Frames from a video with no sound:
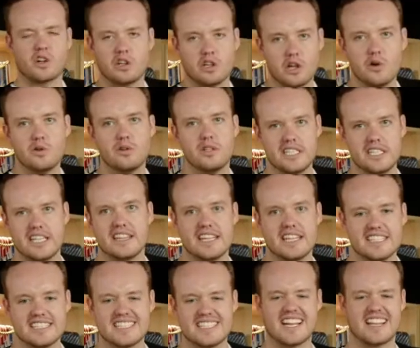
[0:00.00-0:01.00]
for clothing
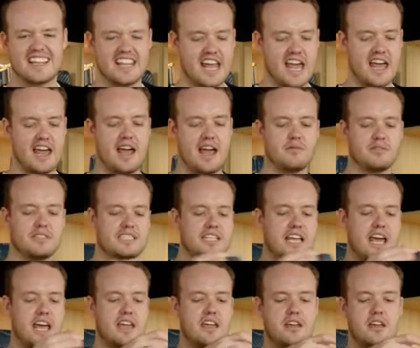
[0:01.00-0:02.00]
and things like that, I would
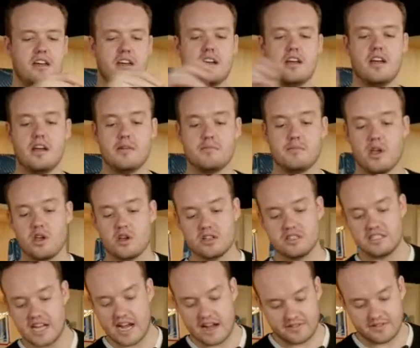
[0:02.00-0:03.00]
say. But you
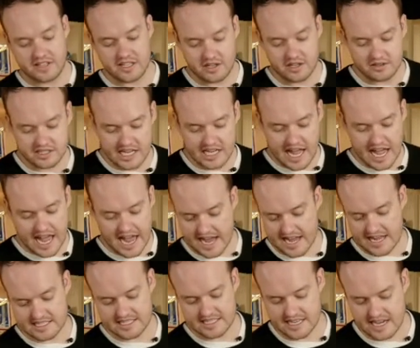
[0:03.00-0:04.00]
could definitely use it
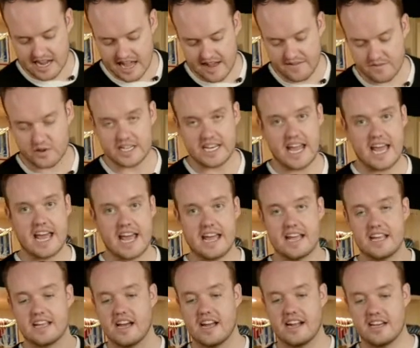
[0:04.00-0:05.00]
as an
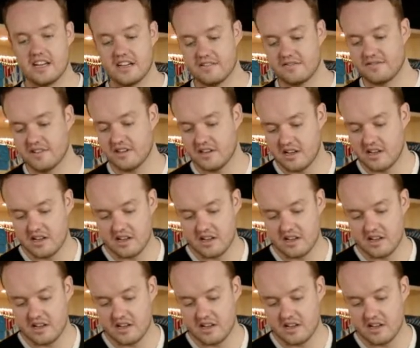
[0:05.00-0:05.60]
everyday kind of